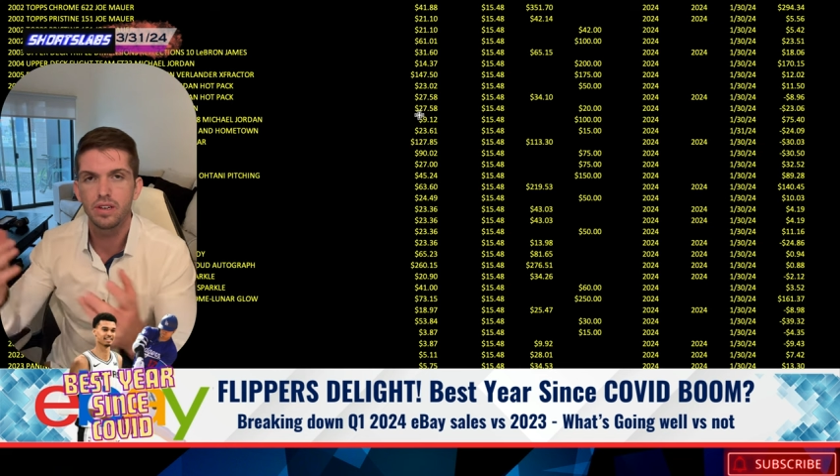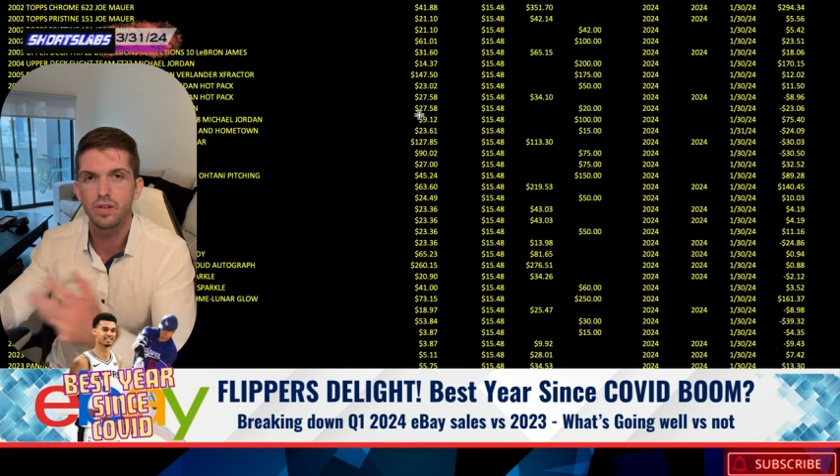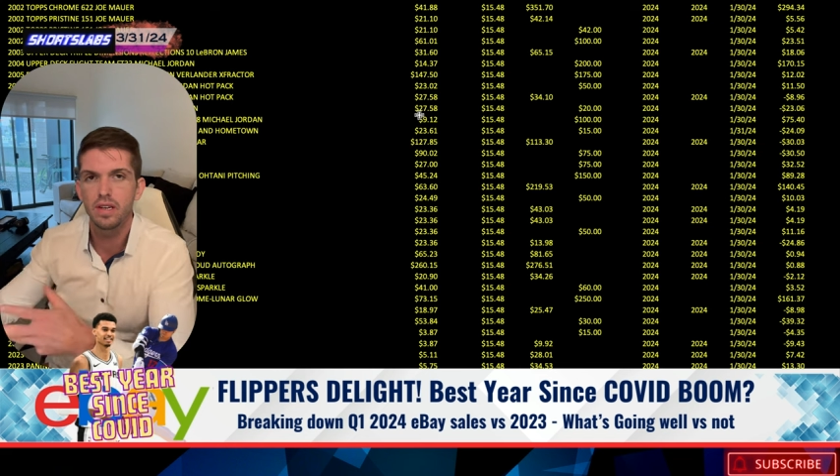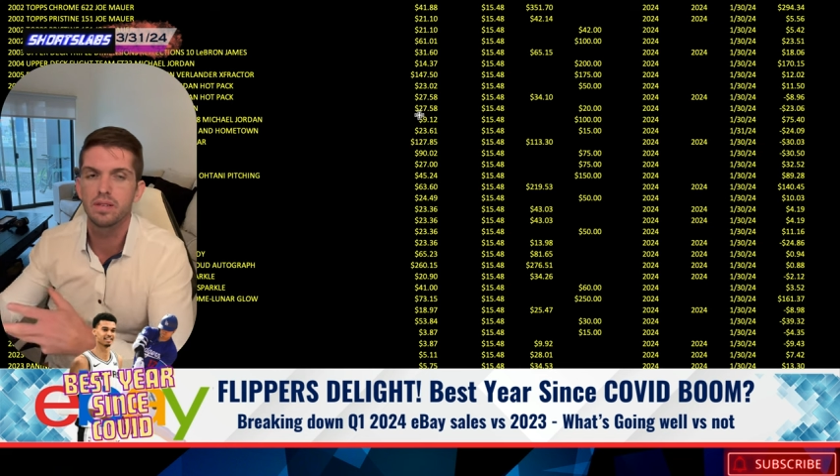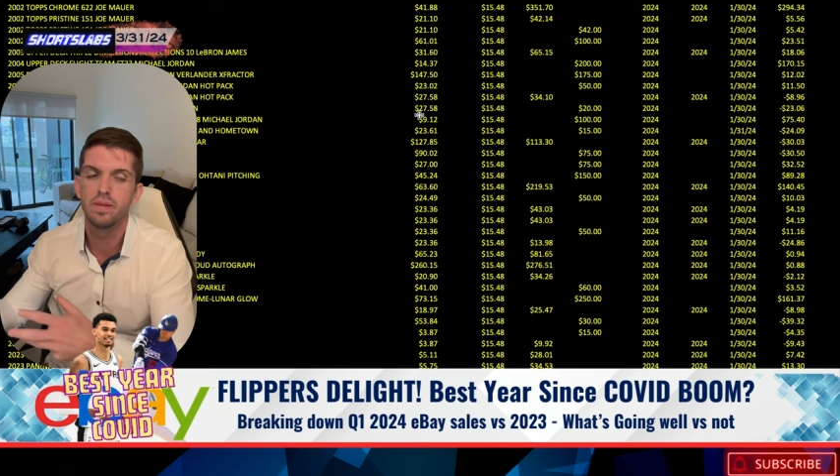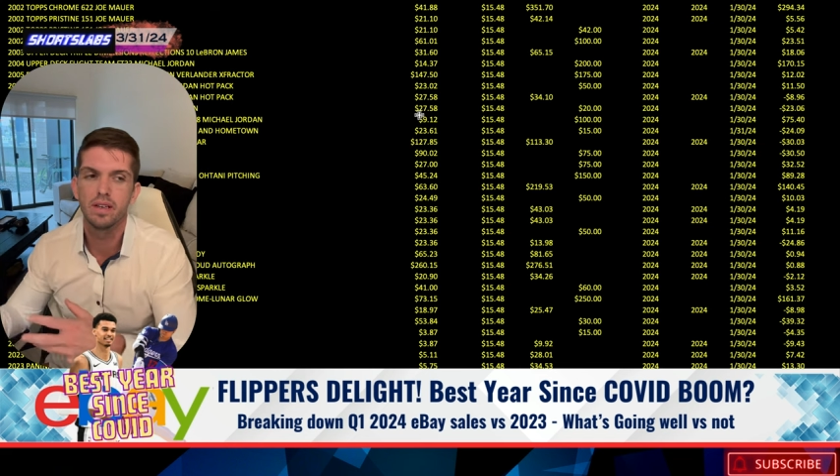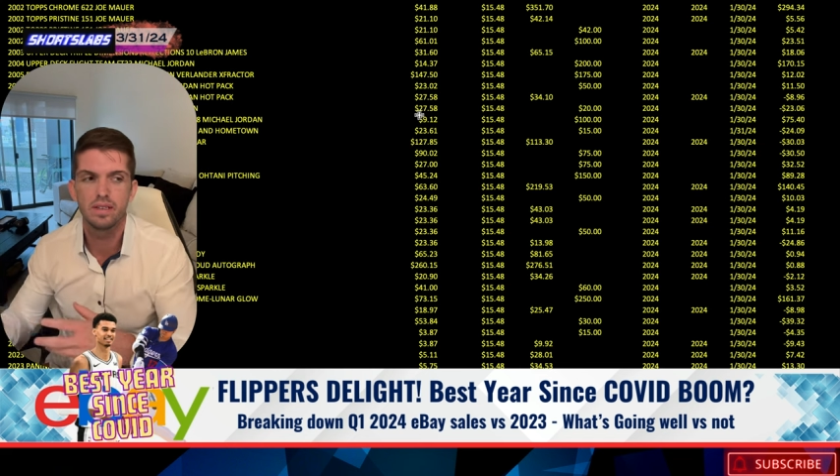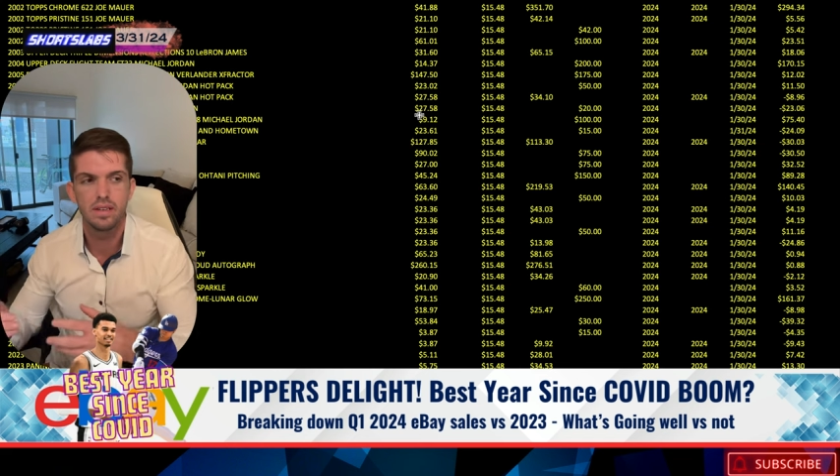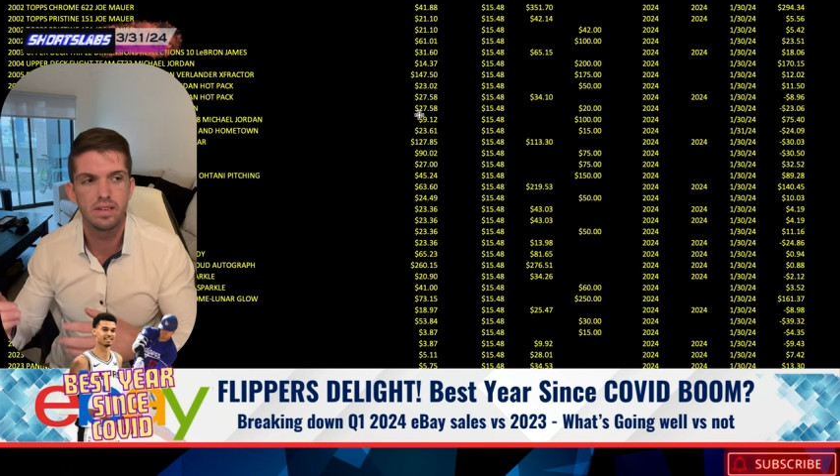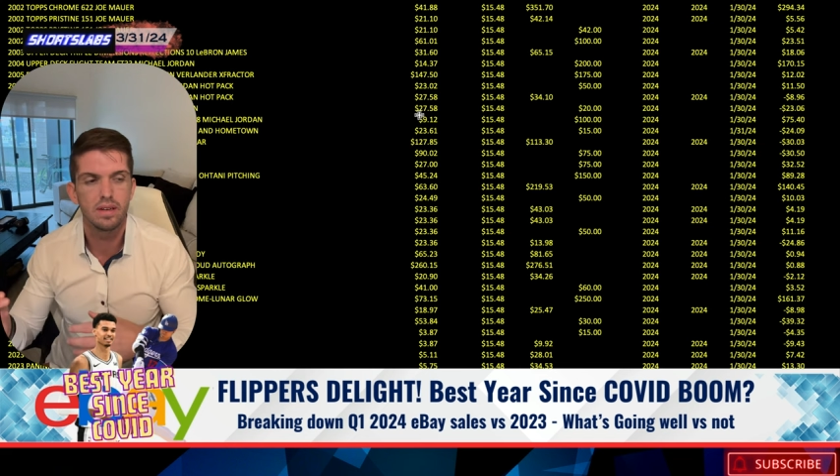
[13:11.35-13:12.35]
to
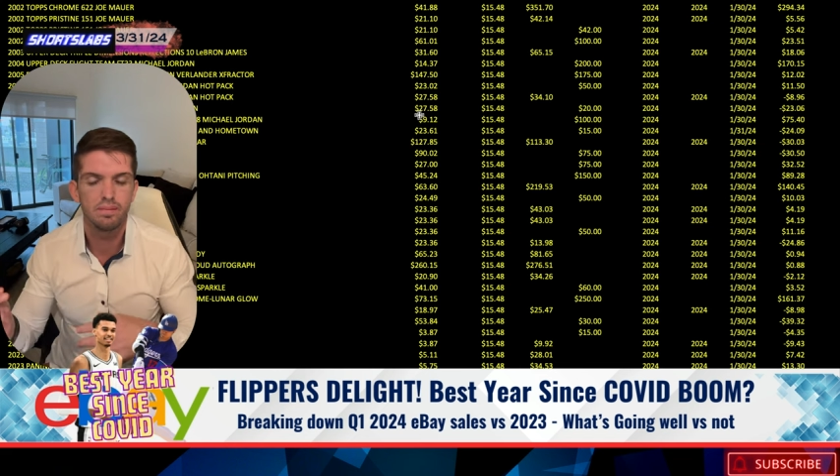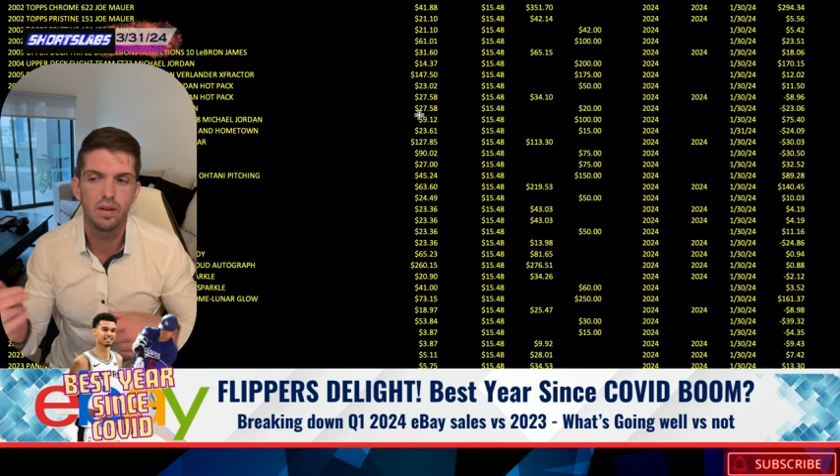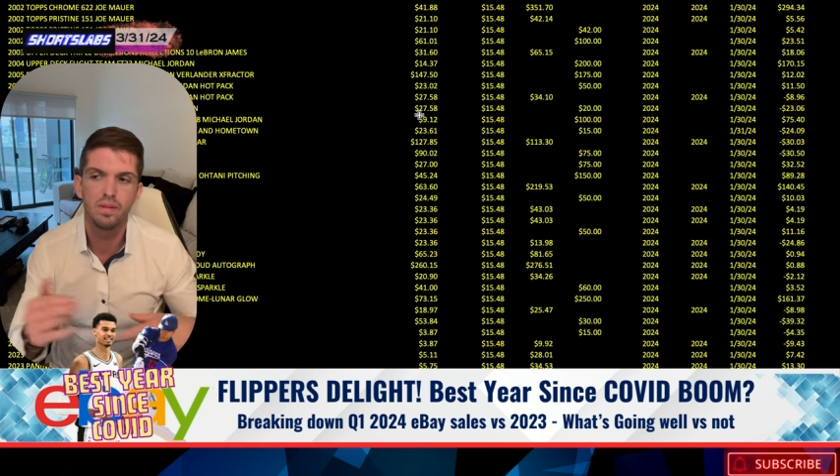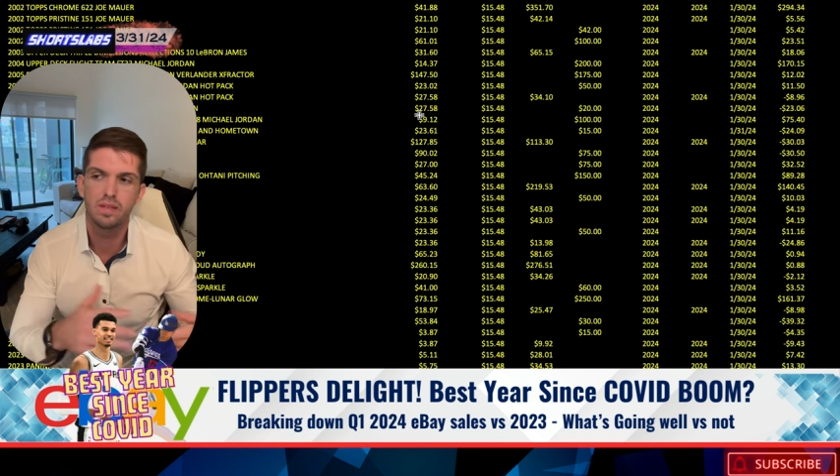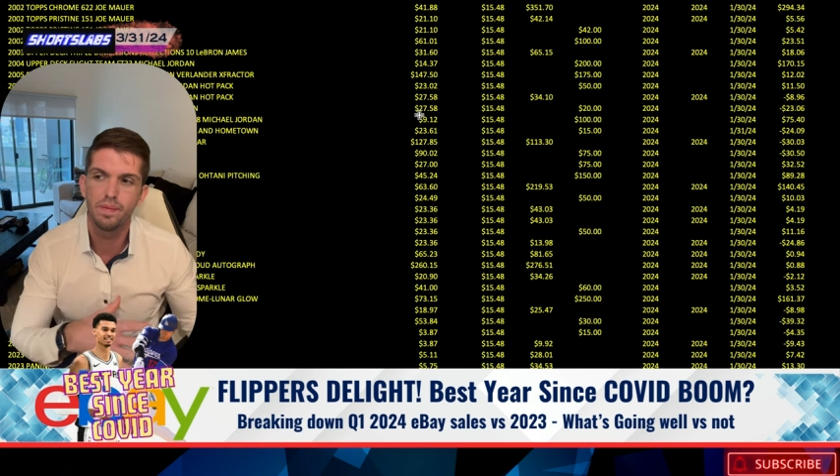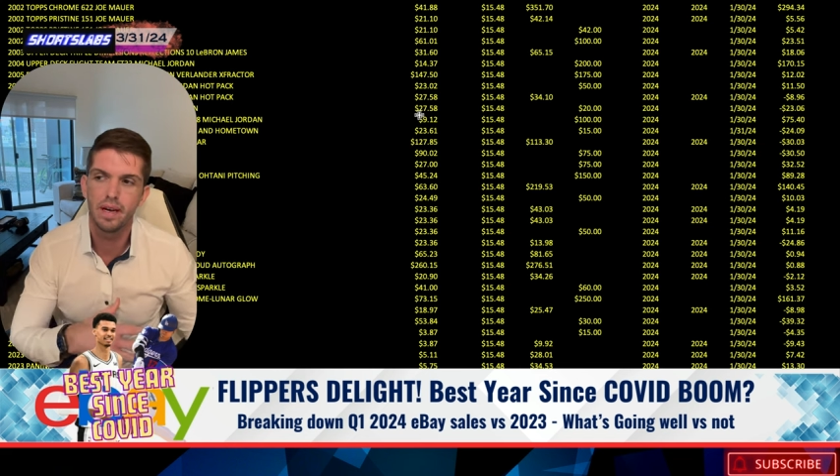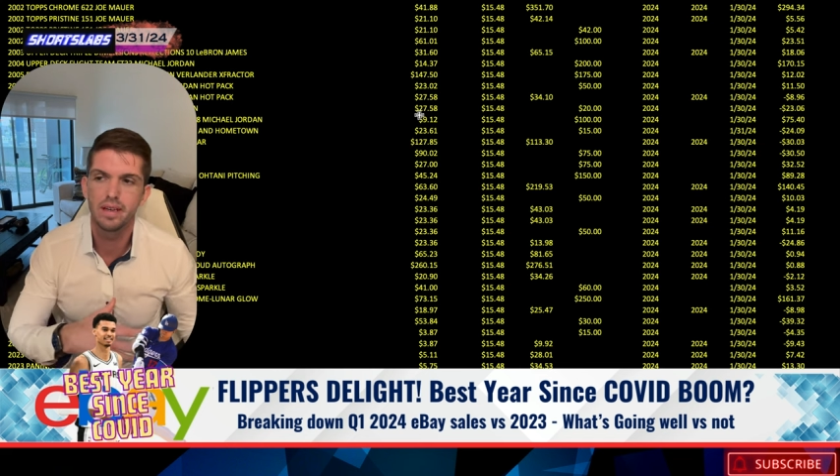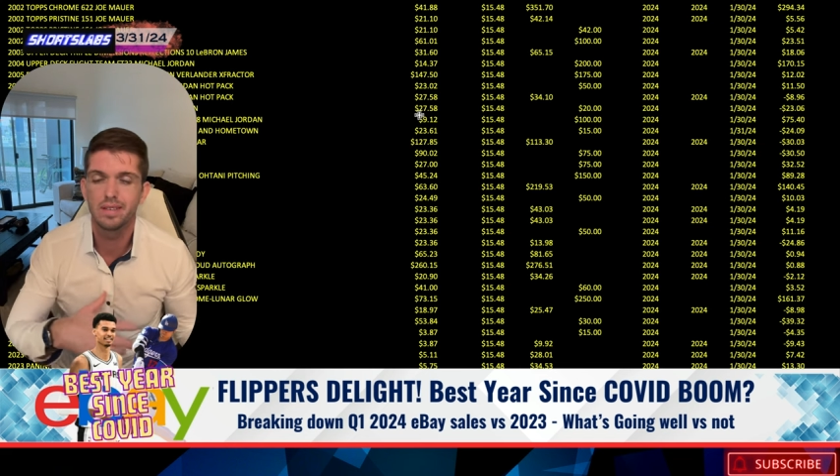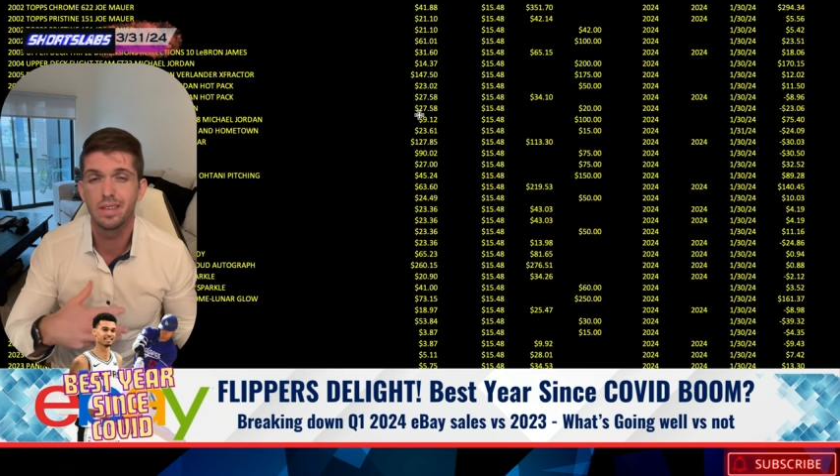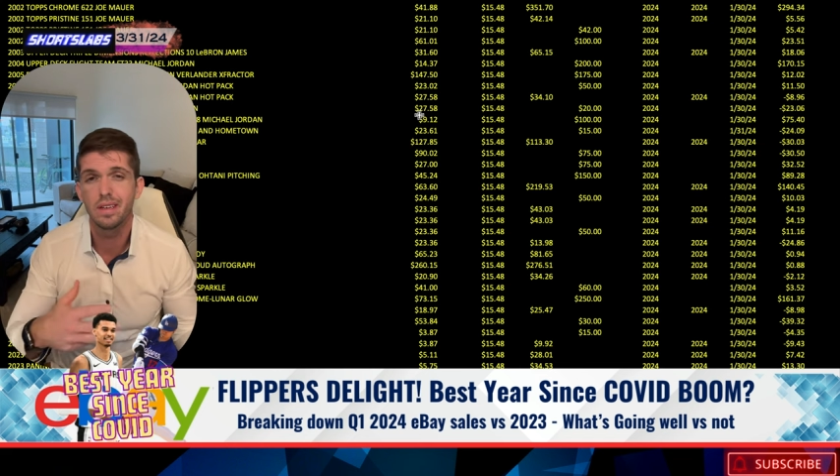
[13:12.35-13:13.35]
Christmas and to Bowman's
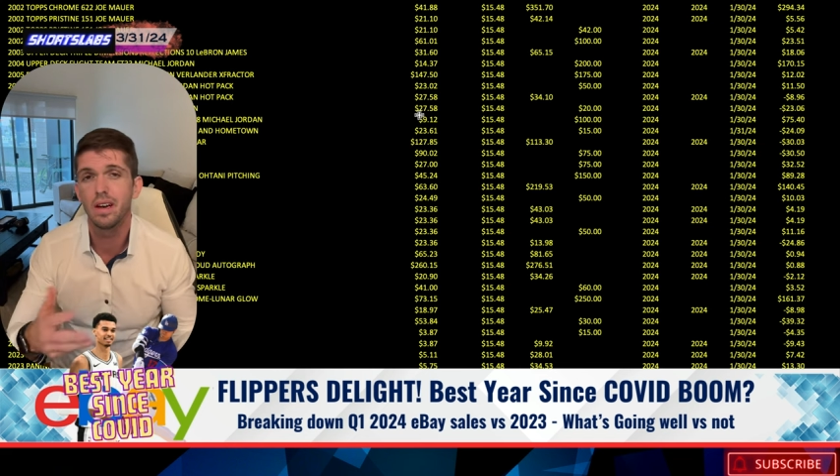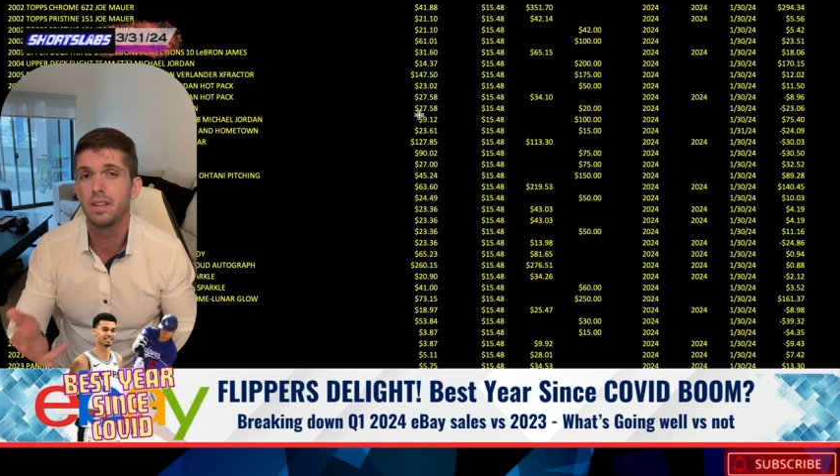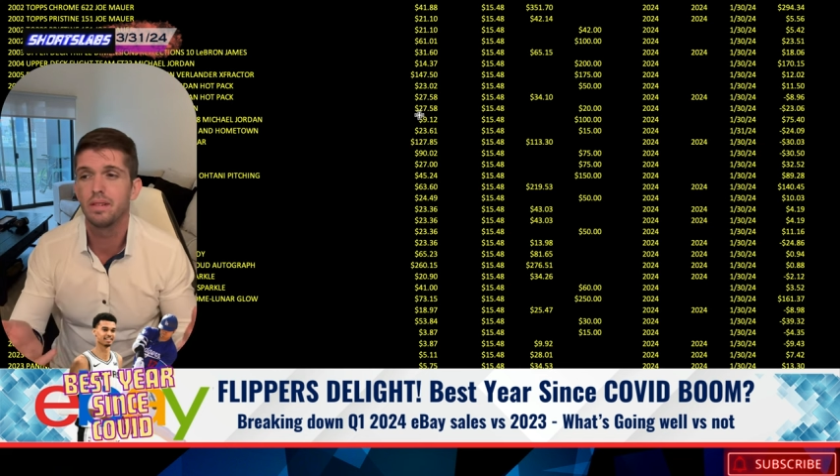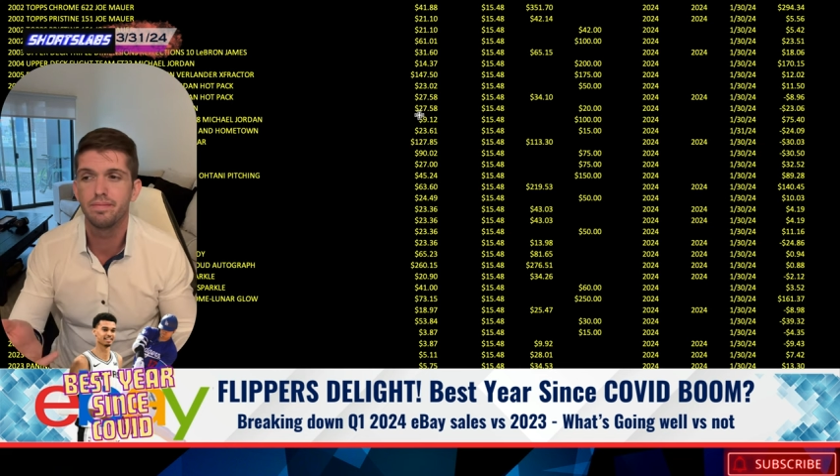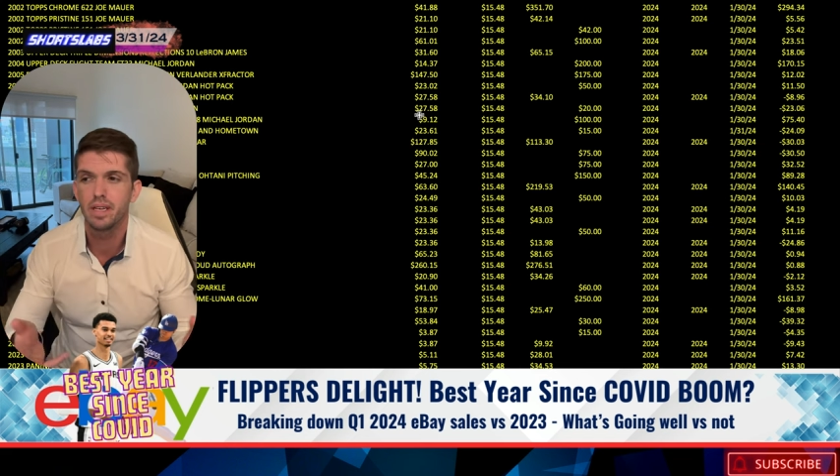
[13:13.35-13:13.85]
Best and to other,